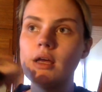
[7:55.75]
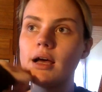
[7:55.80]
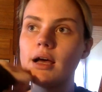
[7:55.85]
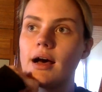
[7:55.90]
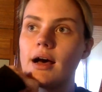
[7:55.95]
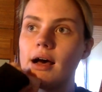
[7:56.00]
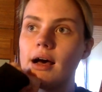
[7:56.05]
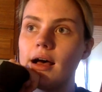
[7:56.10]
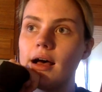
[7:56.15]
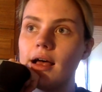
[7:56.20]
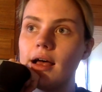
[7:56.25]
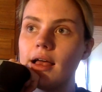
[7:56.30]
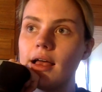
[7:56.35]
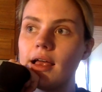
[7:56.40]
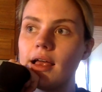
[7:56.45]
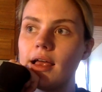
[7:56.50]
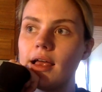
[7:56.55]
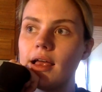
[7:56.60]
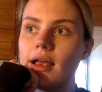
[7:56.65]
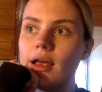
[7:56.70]

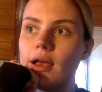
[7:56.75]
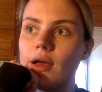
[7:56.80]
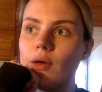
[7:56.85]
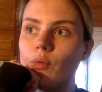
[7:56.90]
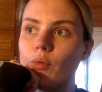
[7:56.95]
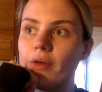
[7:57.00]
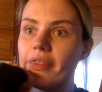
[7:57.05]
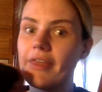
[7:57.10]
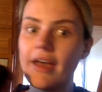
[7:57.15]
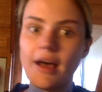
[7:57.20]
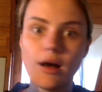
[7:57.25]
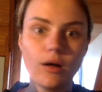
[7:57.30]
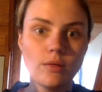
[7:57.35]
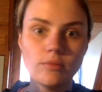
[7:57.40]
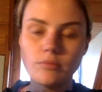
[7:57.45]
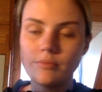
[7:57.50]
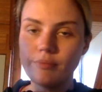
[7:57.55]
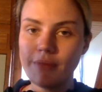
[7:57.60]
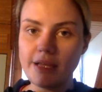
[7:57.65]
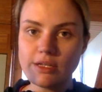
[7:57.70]
with our
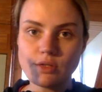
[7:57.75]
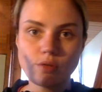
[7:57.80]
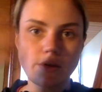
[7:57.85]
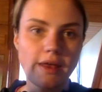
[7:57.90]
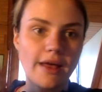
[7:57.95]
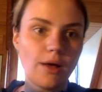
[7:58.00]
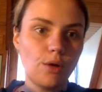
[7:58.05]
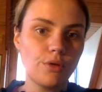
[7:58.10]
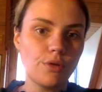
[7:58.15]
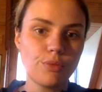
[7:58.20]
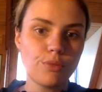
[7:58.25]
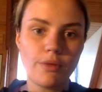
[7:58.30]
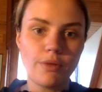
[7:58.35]
mental health,